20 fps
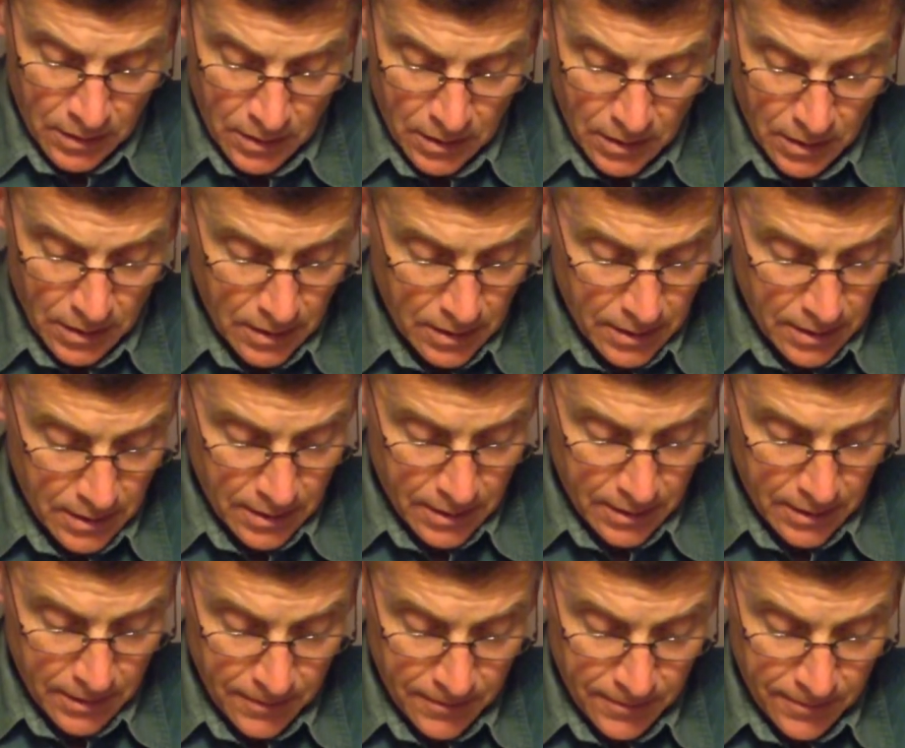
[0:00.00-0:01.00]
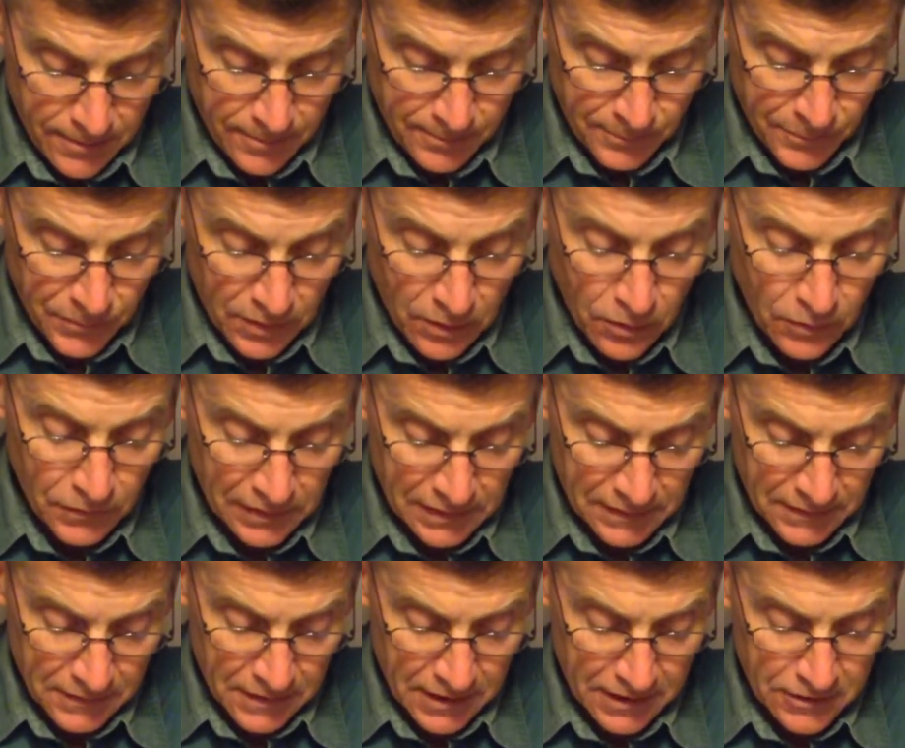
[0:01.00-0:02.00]
The
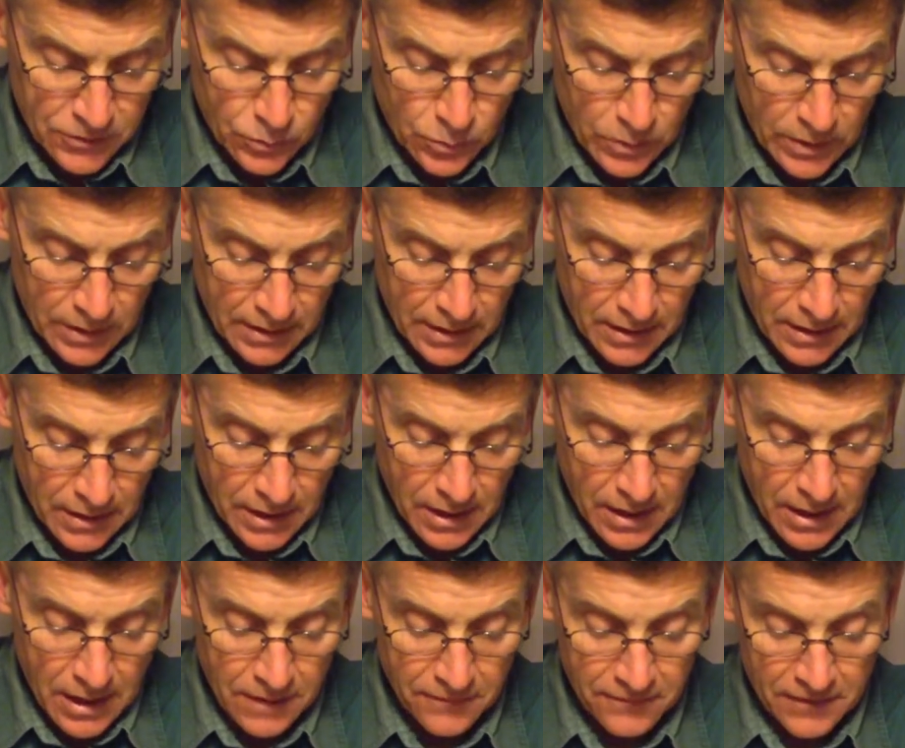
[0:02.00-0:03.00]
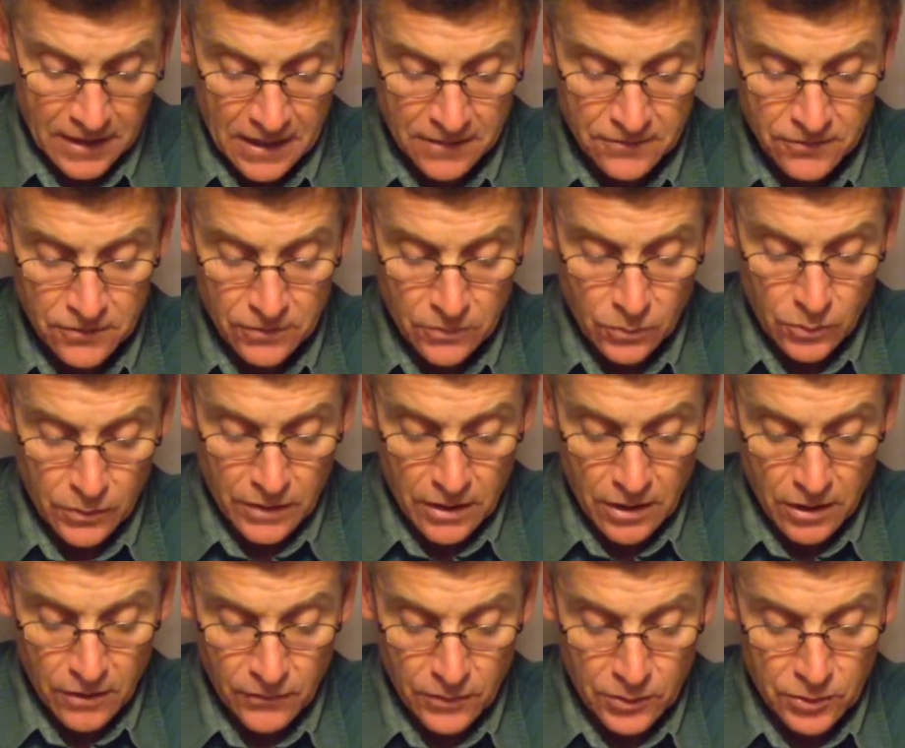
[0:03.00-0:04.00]
next one has to do with
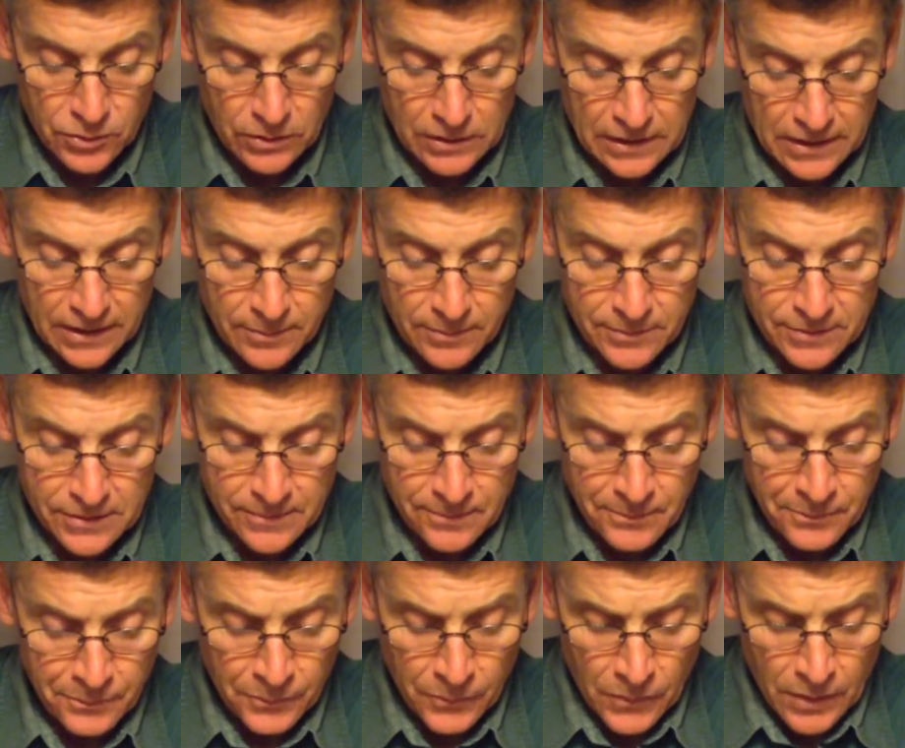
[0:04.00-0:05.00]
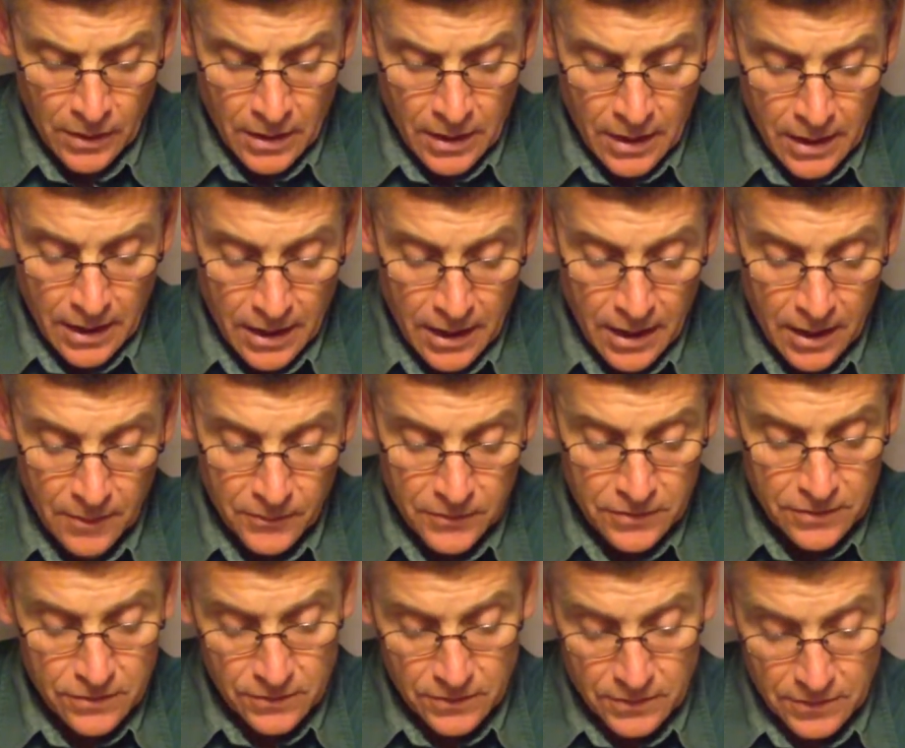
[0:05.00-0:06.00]
artificial limbs. I'll
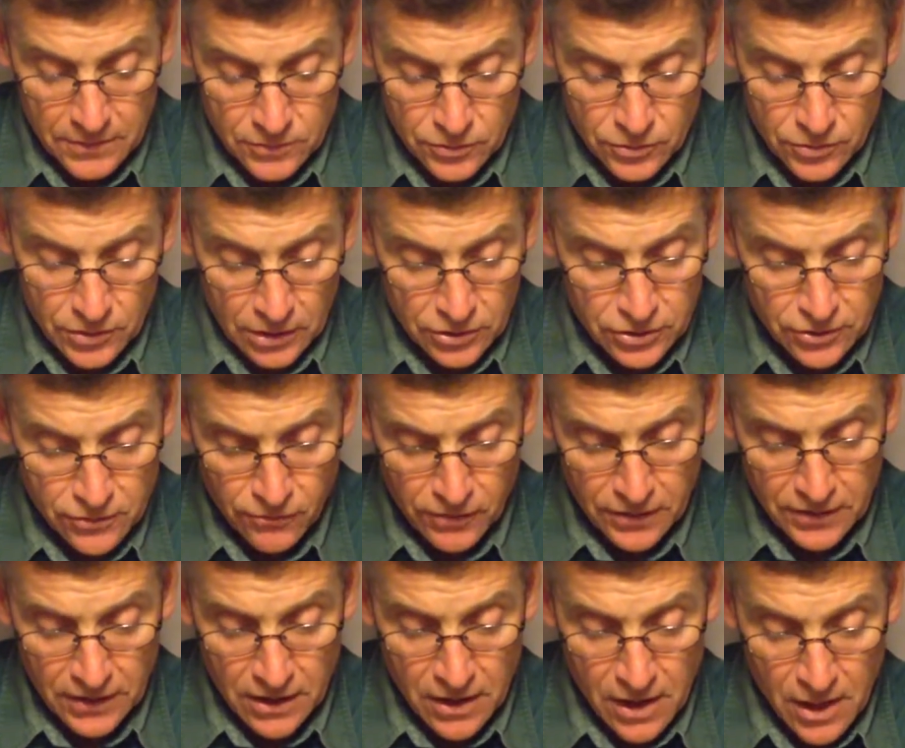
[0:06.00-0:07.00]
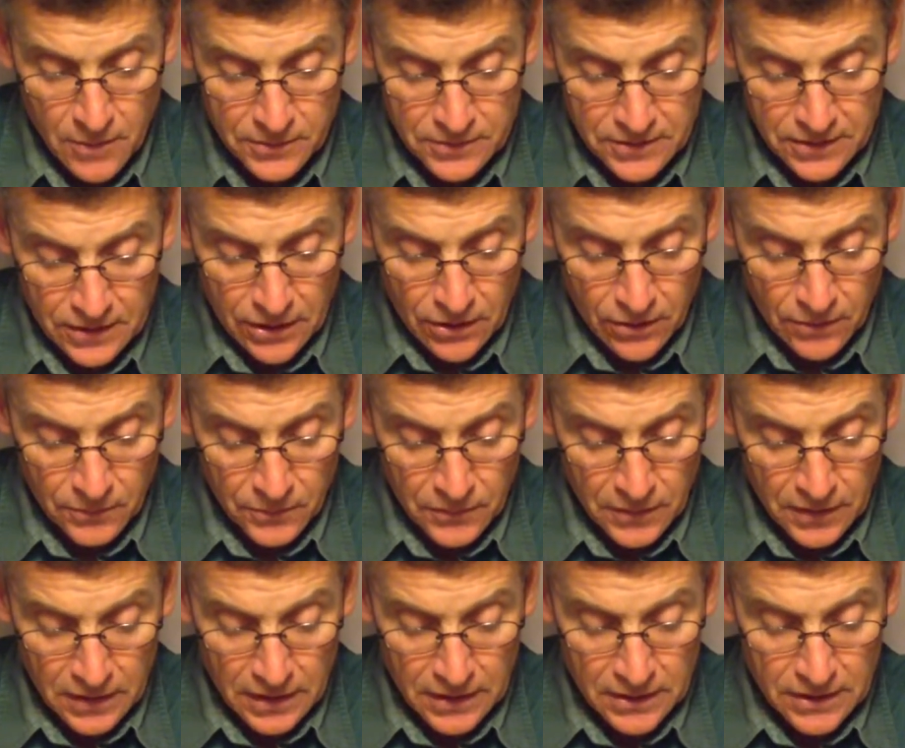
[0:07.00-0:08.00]
just read the comments here.
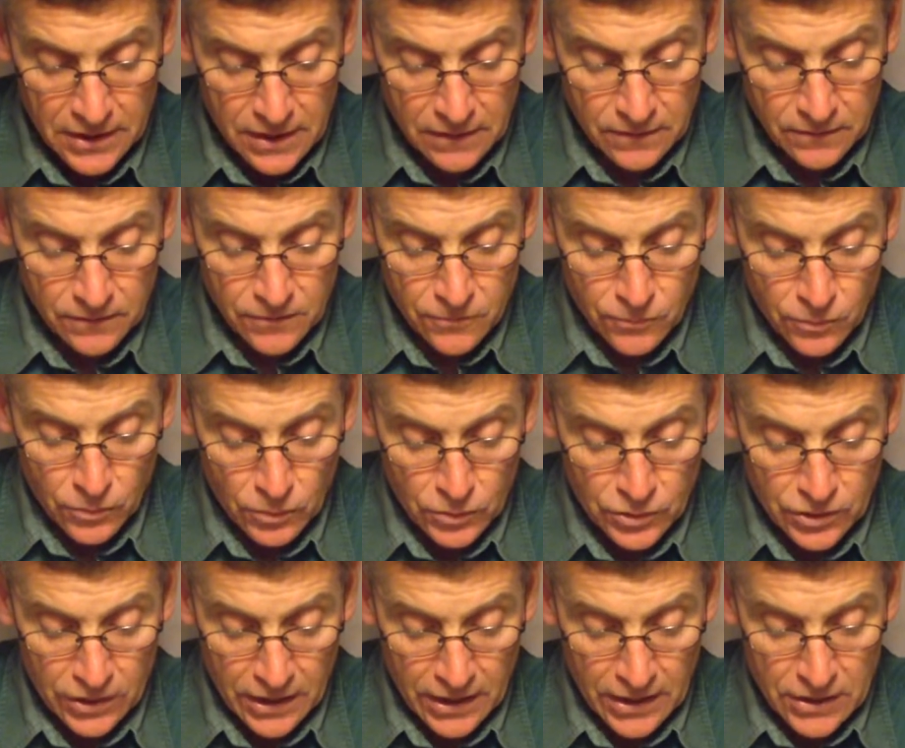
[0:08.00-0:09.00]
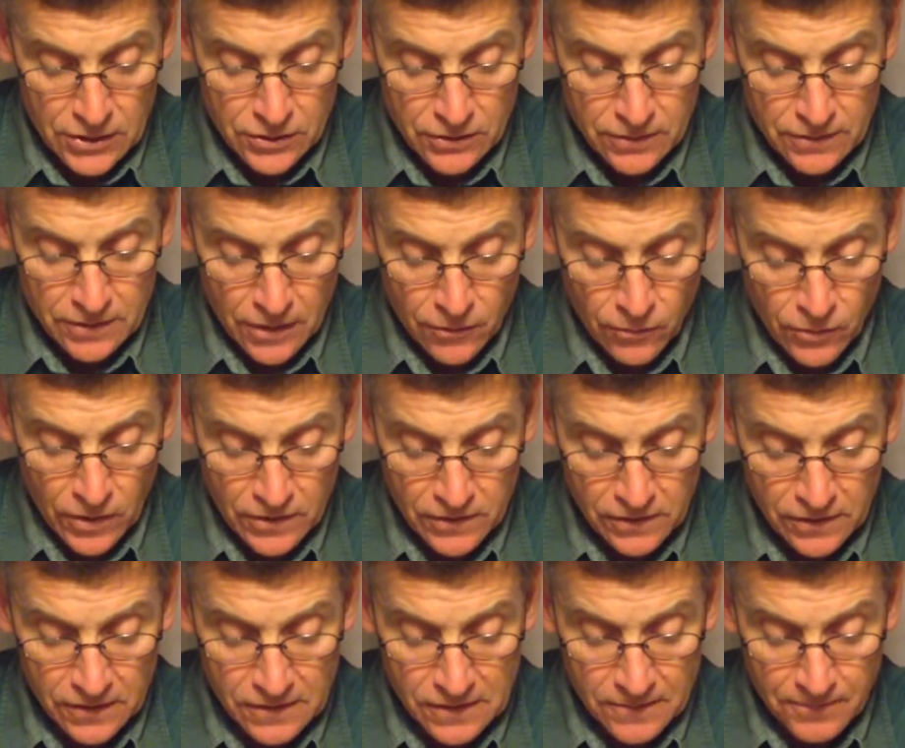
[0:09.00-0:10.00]
The intent of this rule change is that a
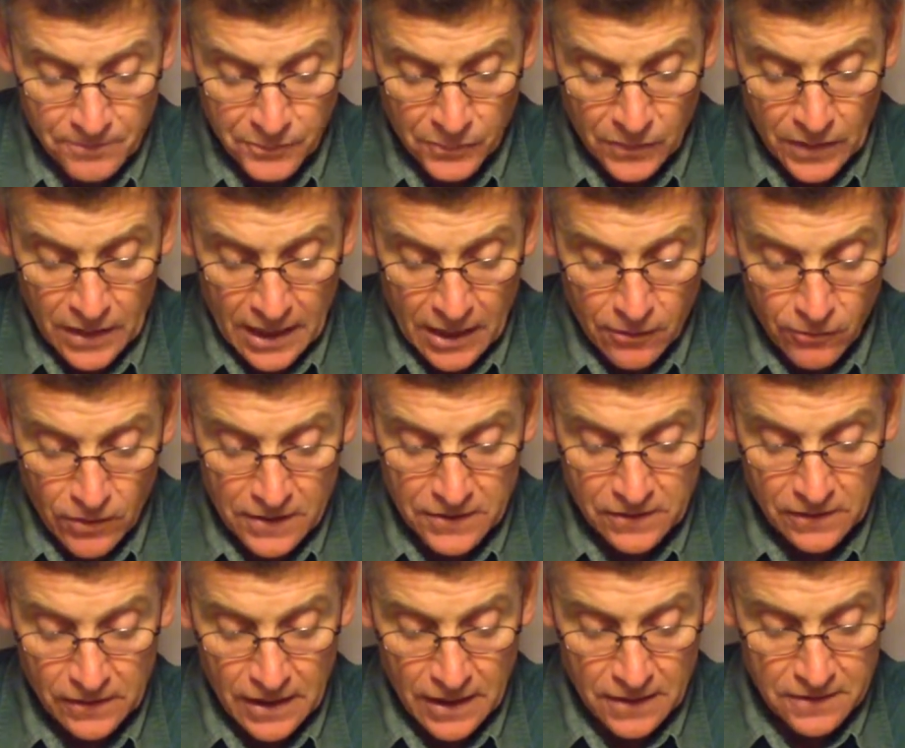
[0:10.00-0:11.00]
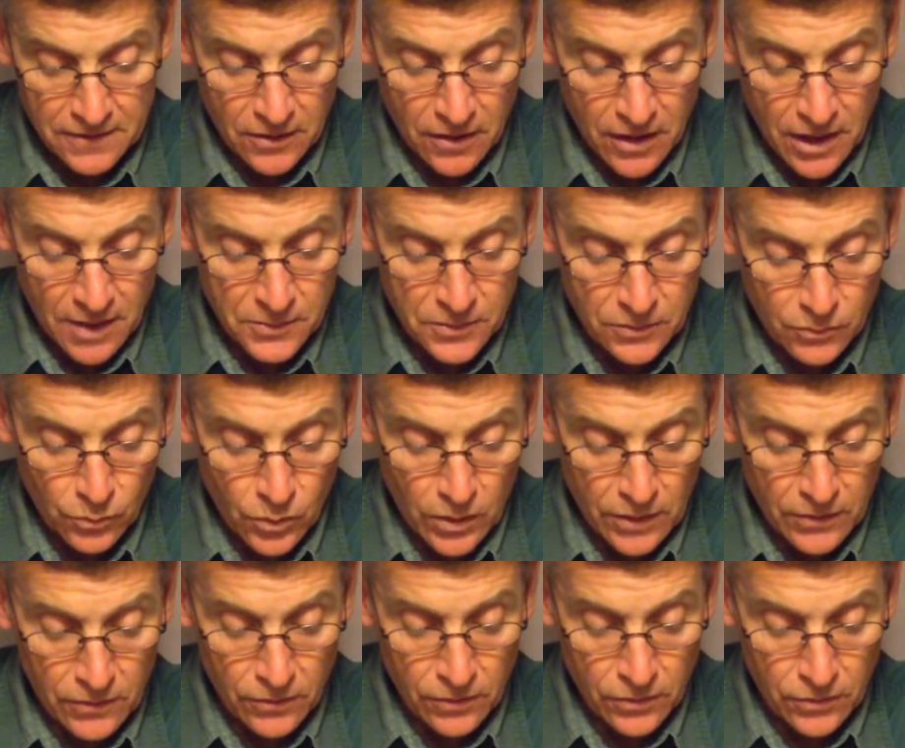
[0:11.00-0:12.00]
wrestler has the option
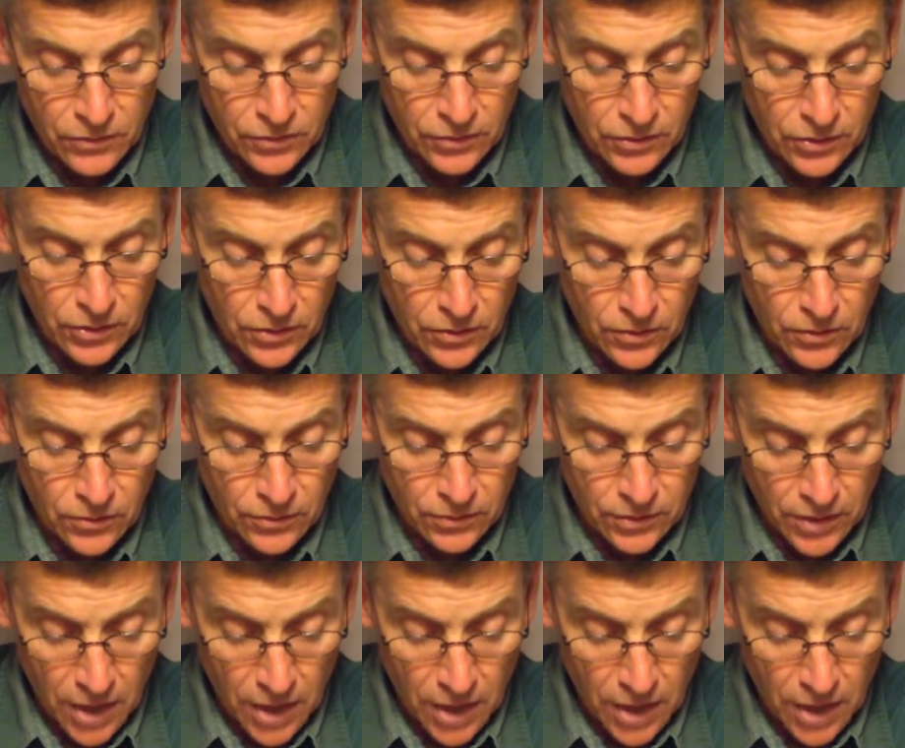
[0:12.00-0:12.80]
whether to use